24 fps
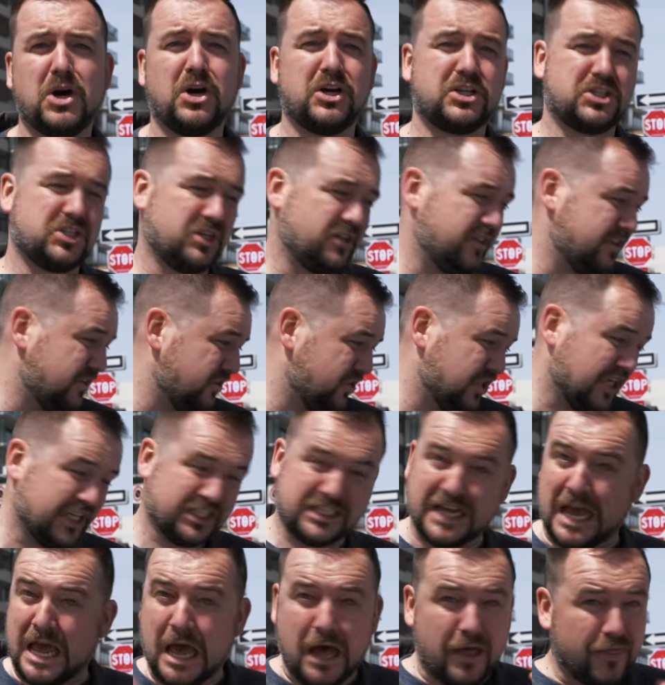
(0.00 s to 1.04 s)
box on their
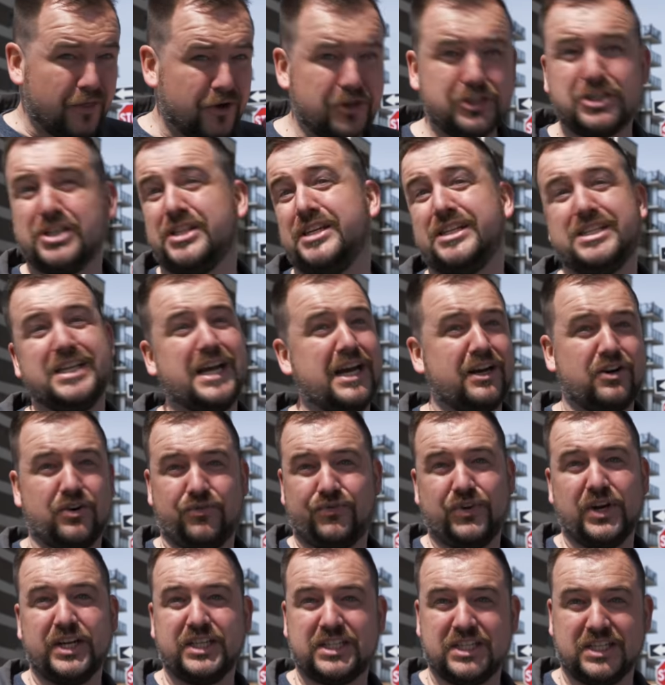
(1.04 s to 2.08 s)
chest. Those are the
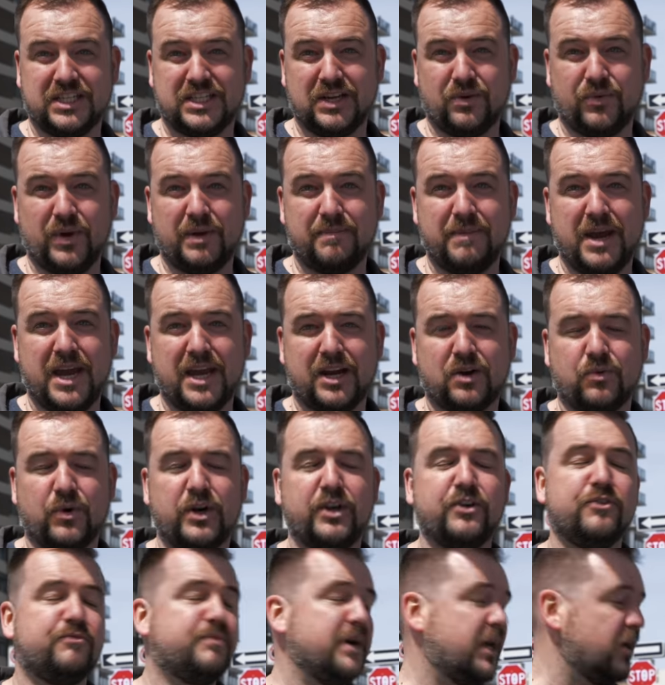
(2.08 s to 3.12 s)
sacrifices that we make when
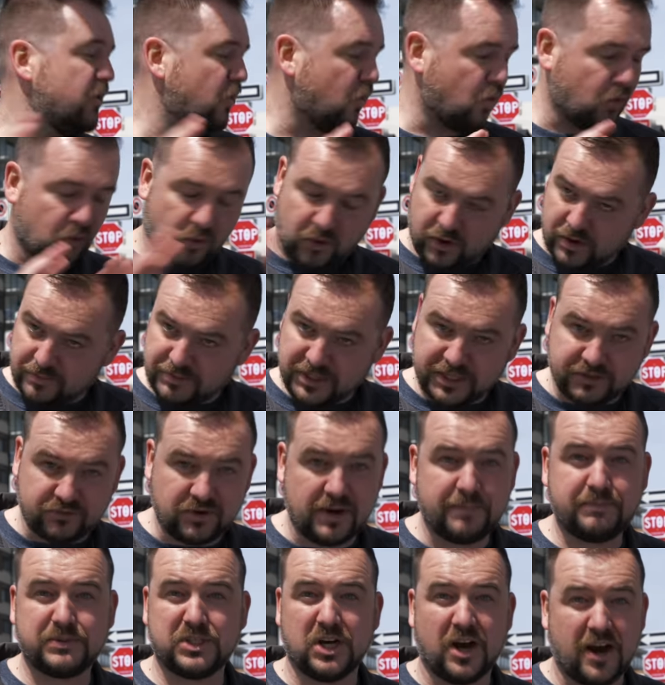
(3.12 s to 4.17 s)
you've been horribly
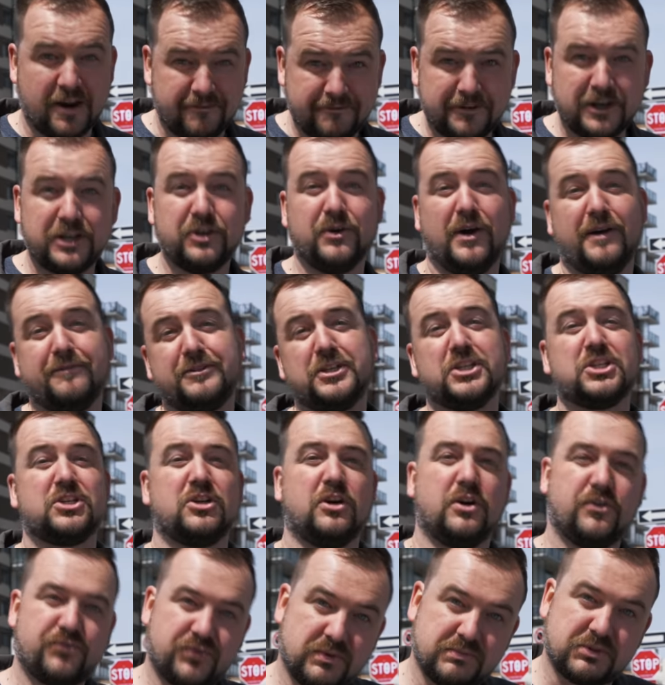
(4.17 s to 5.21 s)
ripped off and you have to
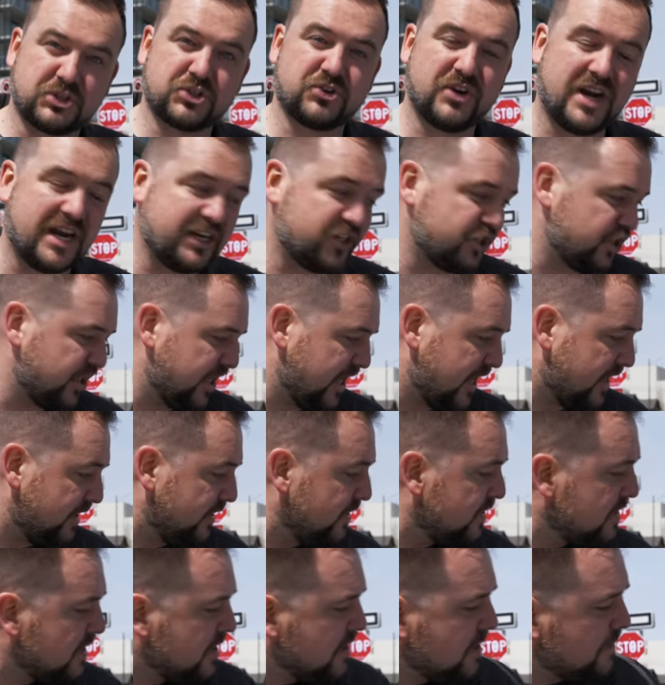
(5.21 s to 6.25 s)
start from scratch again.
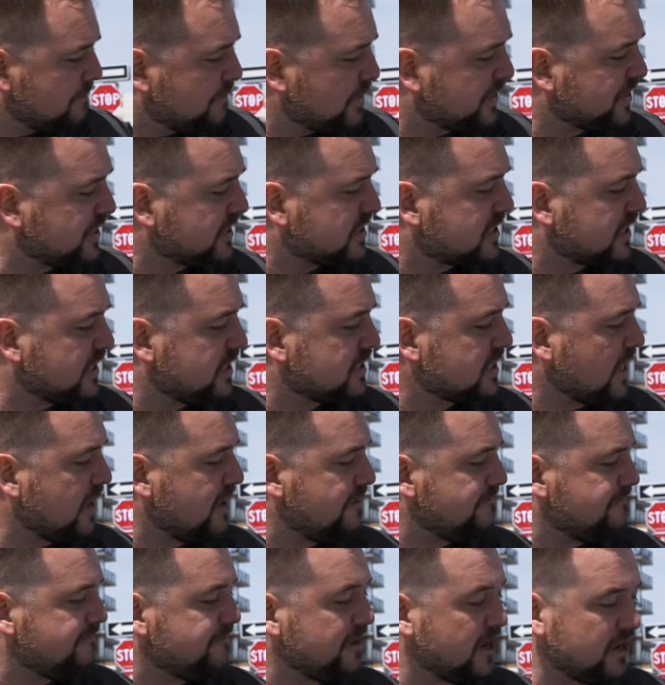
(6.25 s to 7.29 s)
But this is
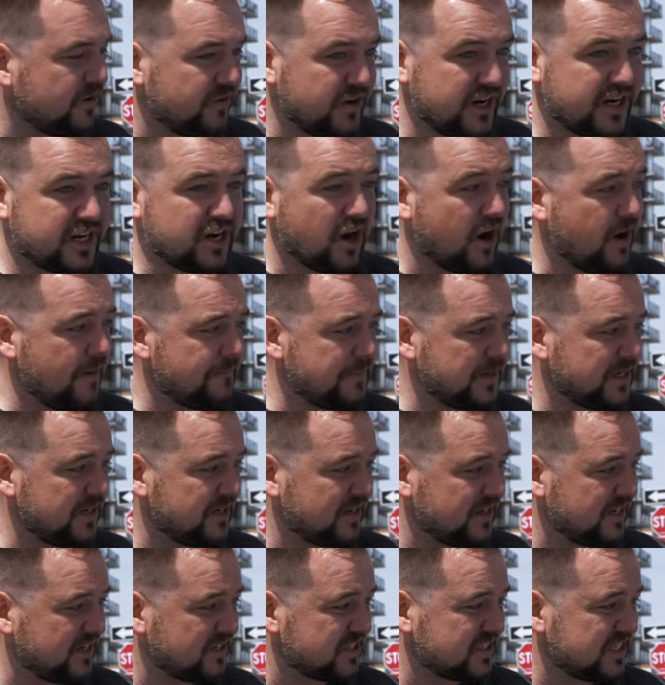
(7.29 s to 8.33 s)
a very
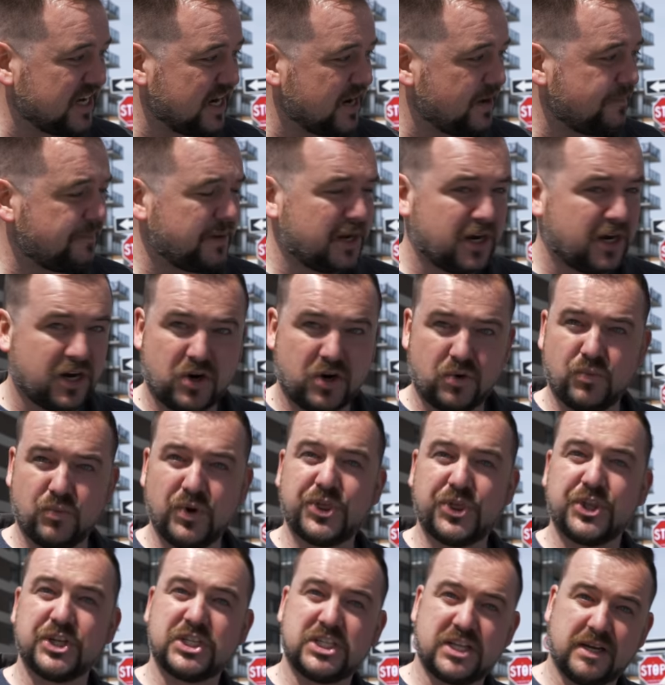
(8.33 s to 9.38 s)
competent little setup here
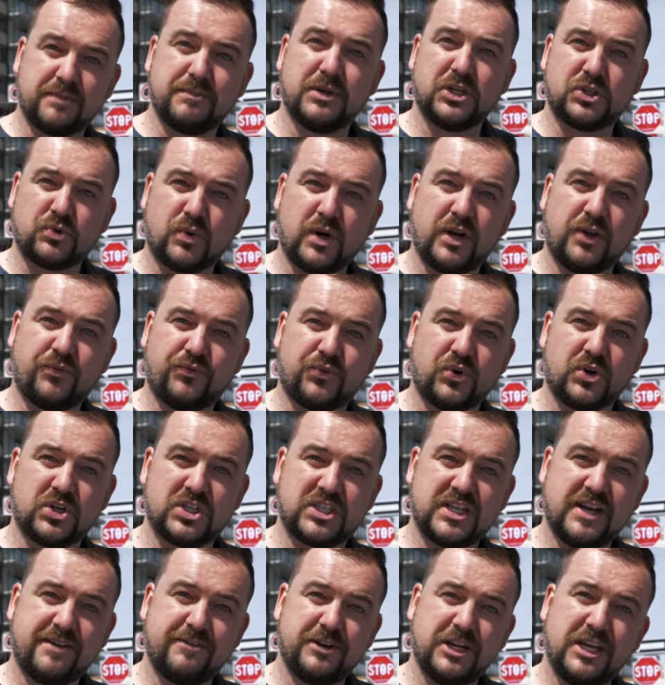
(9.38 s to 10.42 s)
with the Sigma
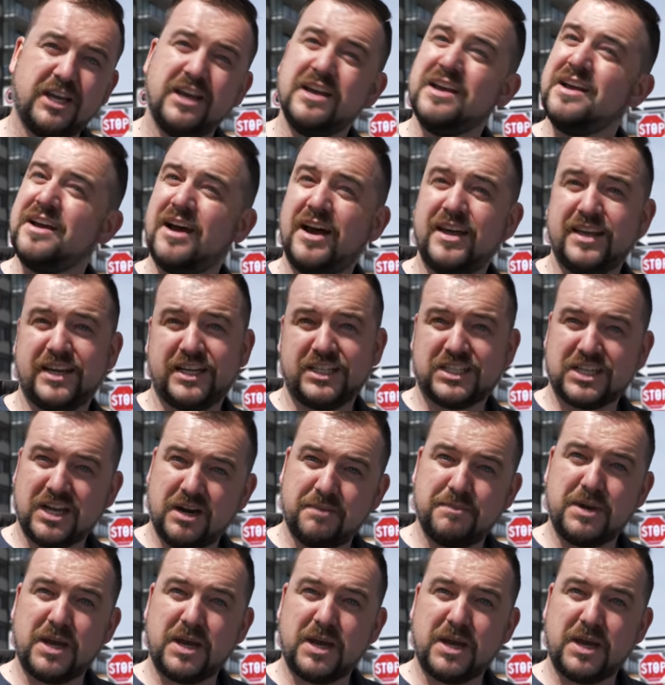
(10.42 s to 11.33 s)
24-70. I think it's going to